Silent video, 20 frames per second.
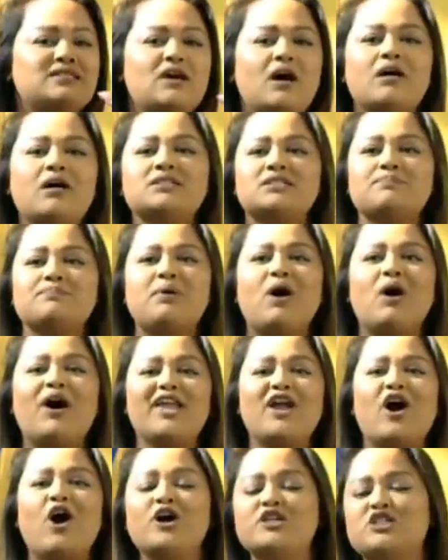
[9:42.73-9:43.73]
Dance and
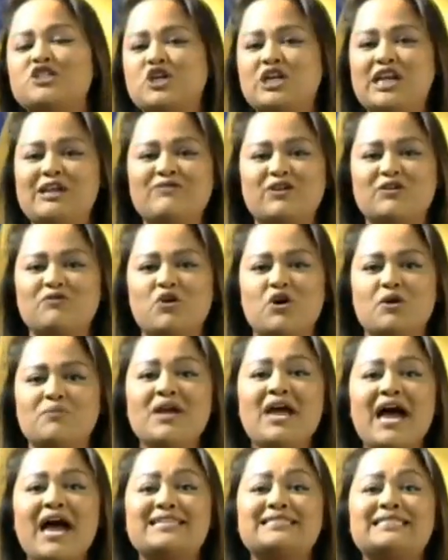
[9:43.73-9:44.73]
party hard in your living
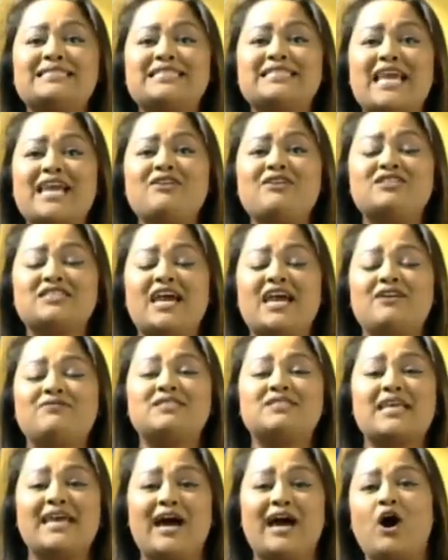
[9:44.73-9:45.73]
room and stay safe.
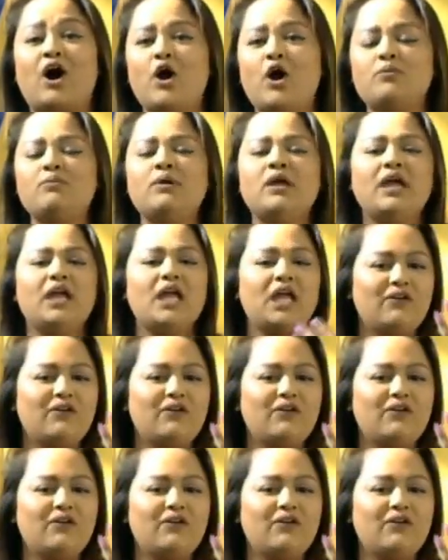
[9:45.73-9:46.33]
Stay at home.